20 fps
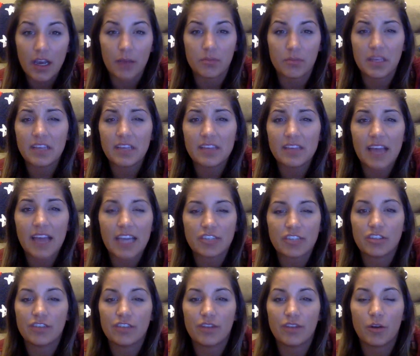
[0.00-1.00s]
things that
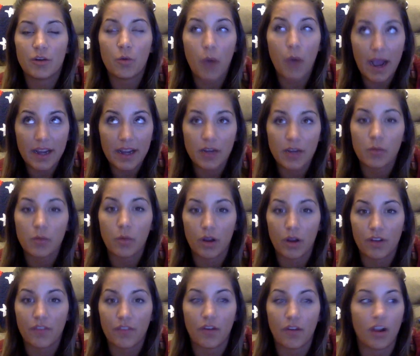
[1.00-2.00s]
actually require
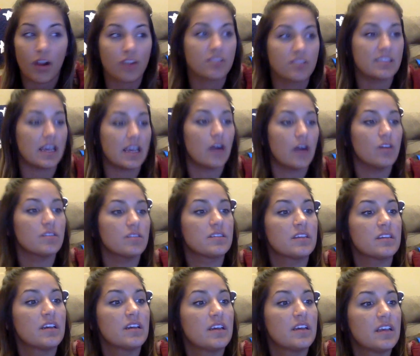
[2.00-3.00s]
work for our cells,
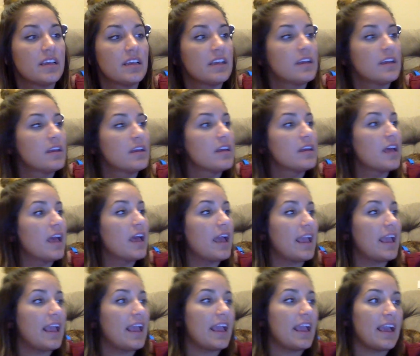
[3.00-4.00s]

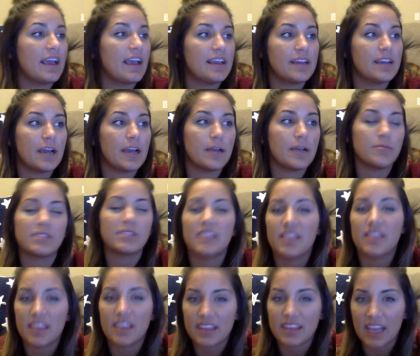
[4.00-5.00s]
and
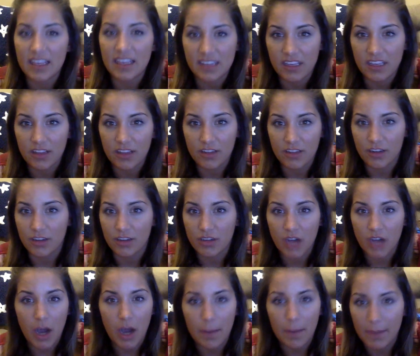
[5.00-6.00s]
synthesizing other
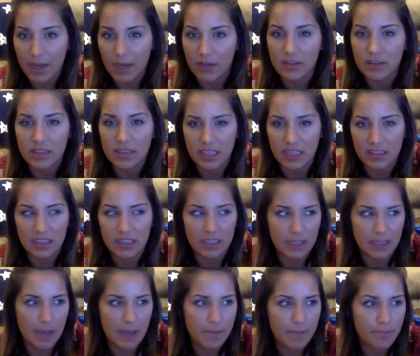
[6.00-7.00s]
compounds, things like
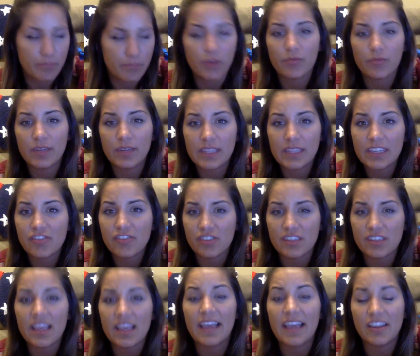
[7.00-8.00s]
that. But really,
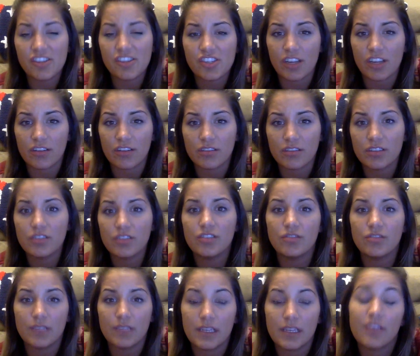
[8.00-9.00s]
just in general,
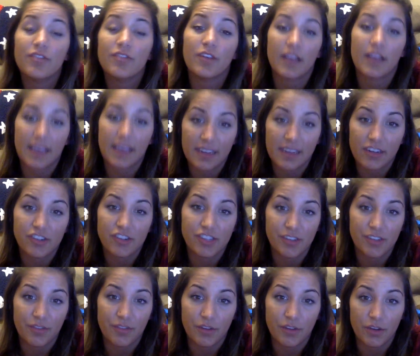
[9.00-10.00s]
you need it for
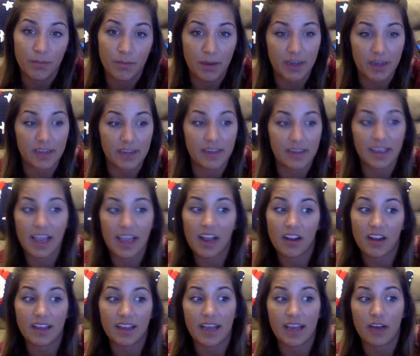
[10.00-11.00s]
energy for your body to
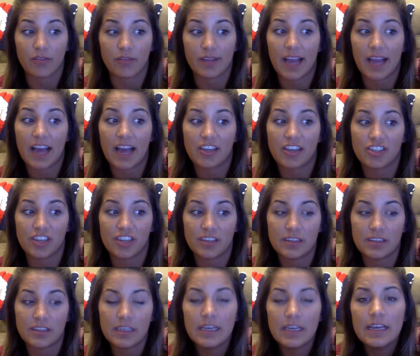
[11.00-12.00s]
carry out
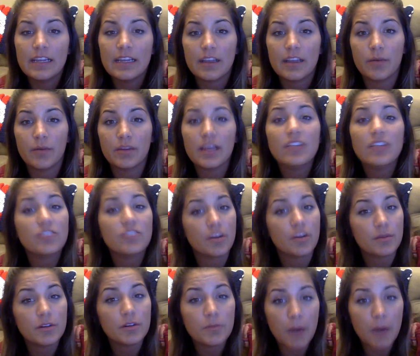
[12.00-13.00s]
reactions. Now, when that
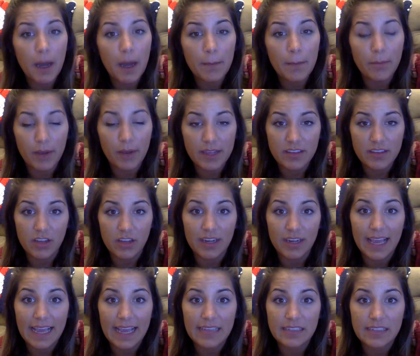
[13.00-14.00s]
terminal bond breaks on
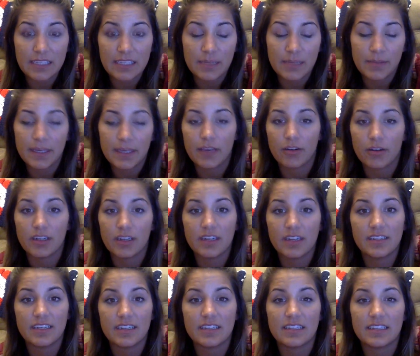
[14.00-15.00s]
ATP, or
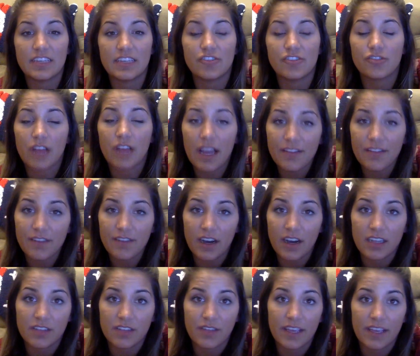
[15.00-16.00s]
adenosine
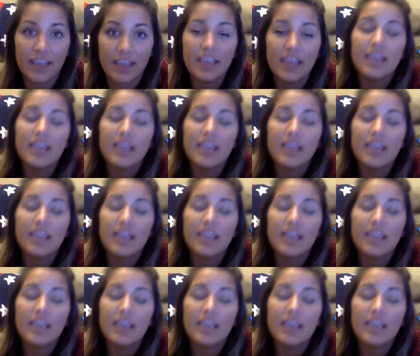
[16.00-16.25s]
triphosphate,